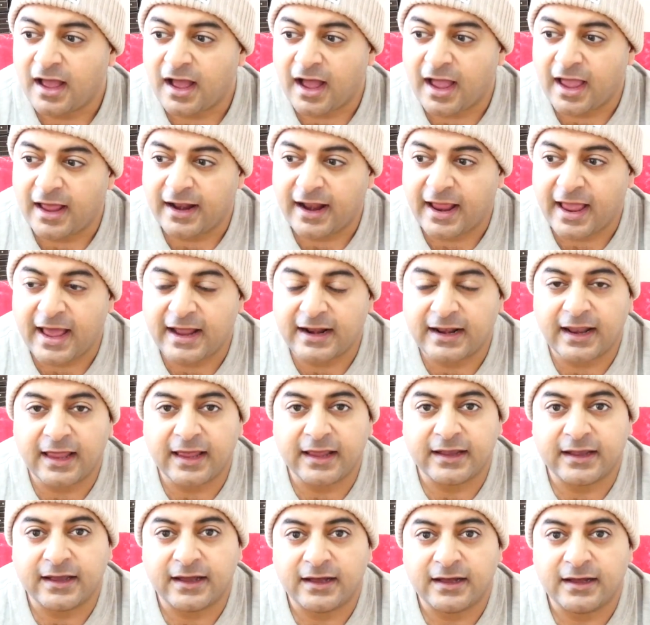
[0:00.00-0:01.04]
and I had
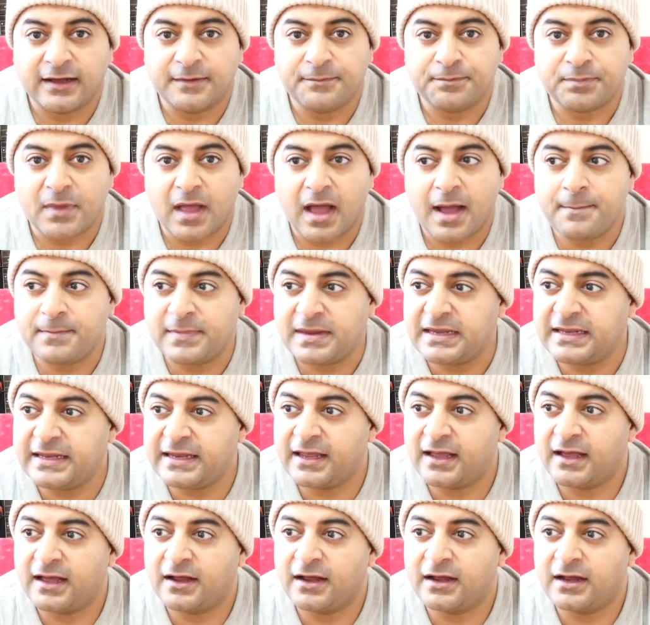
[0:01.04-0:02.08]
like a
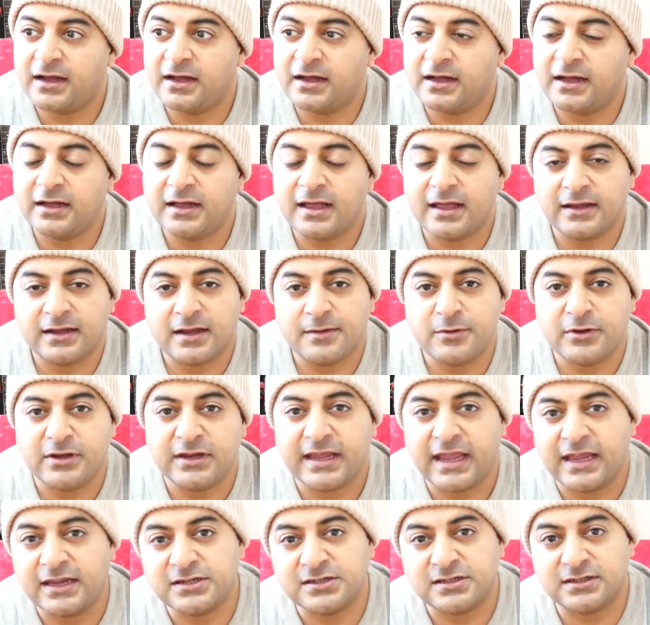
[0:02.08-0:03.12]
media
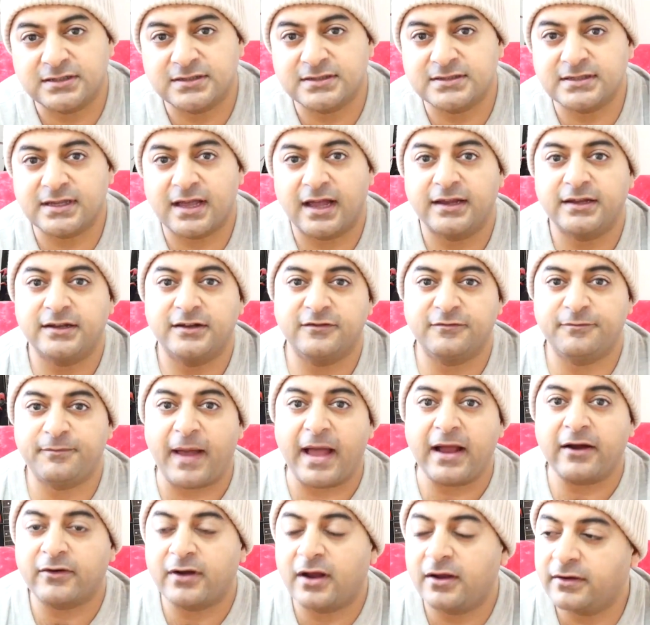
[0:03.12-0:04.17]
communications kind of
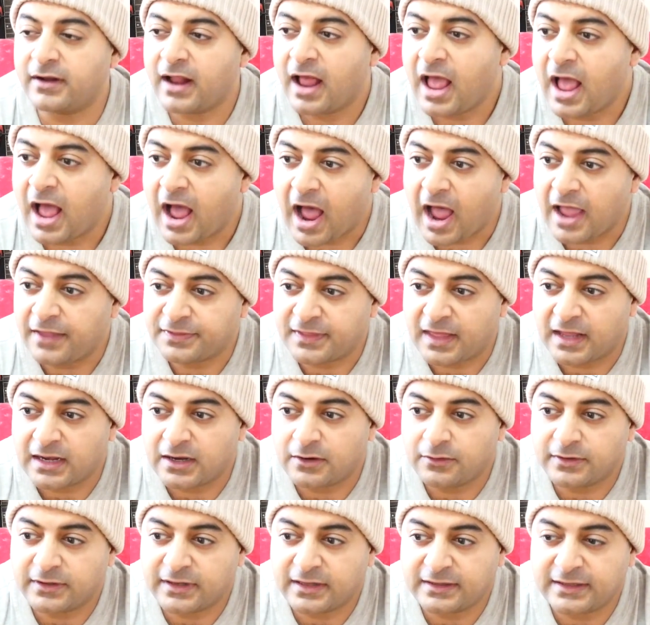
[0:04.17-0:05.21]
background, I thought
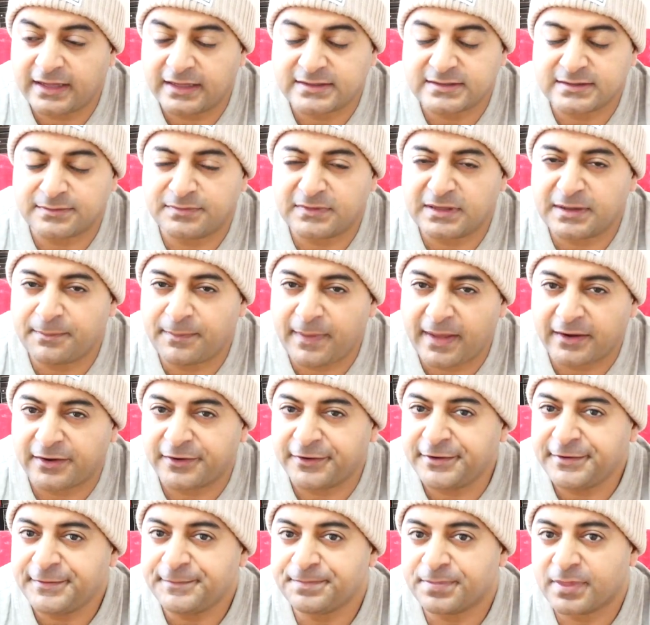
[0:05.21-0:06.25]
I would get something
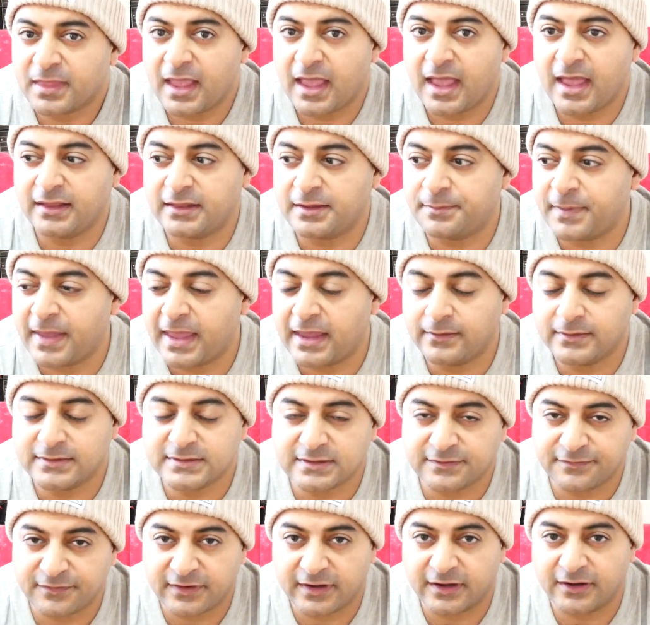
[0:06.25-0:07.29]
better, and the pay
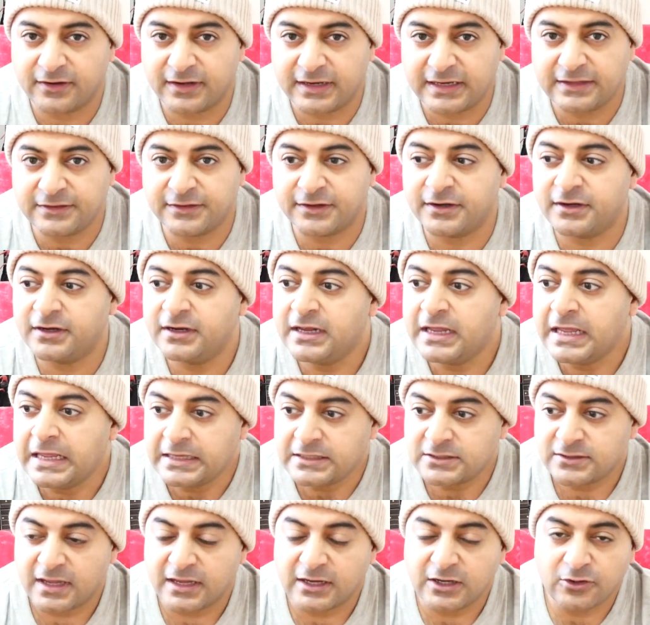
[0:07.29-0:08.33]
wasn't very good either.
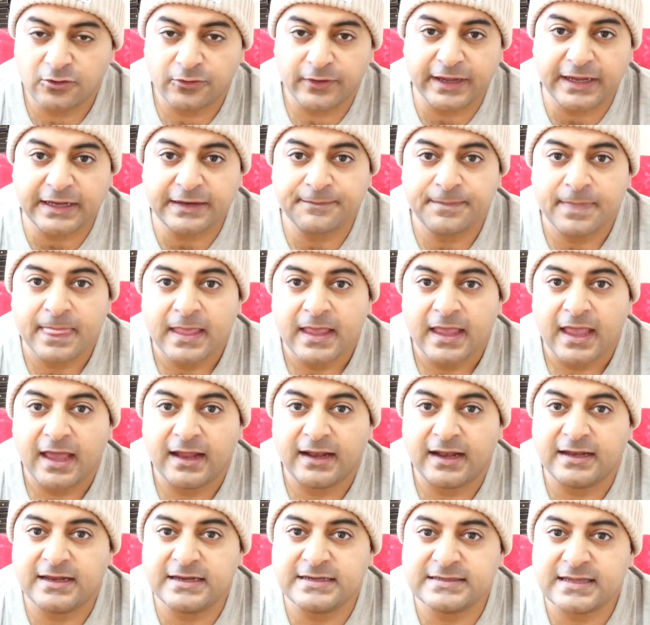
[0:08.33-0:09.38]
So I quit,
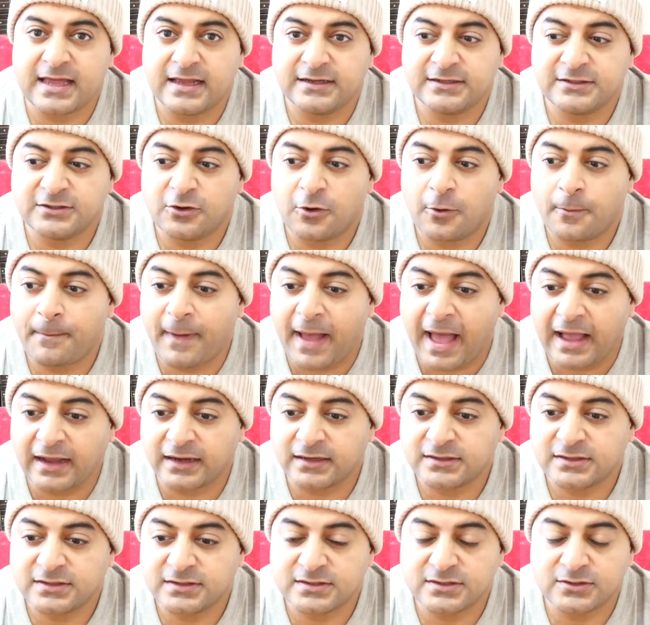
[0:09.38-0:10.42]
and I decided to go
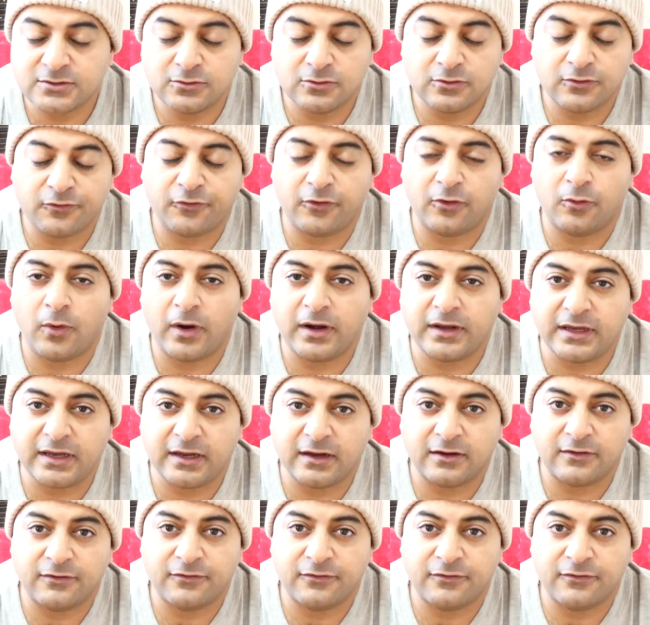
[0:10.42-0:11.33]
back to school for 1 year